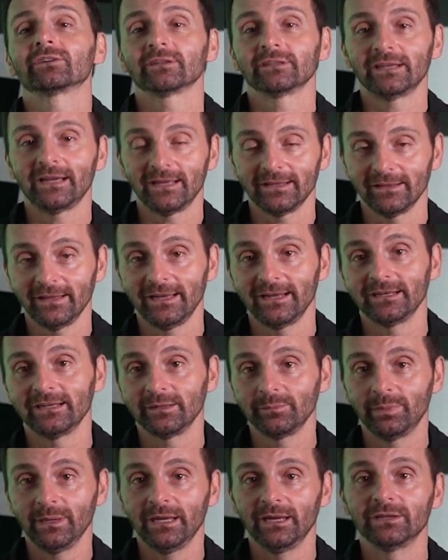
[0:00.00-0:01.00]
on that
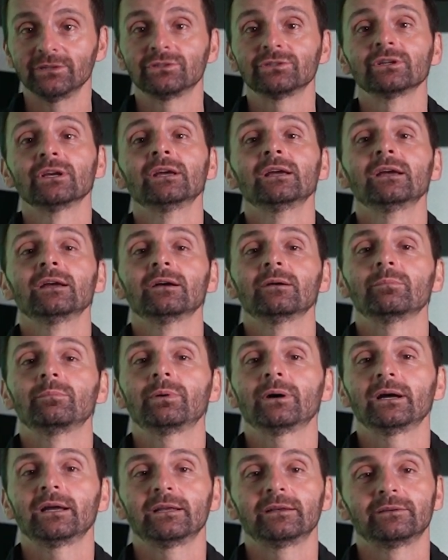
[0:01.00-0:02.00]
landing page.
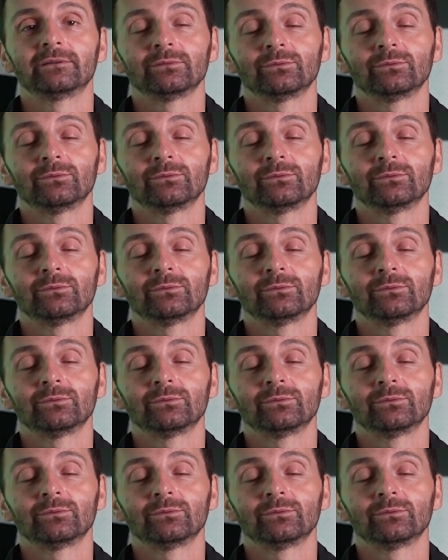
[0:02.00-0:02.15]
But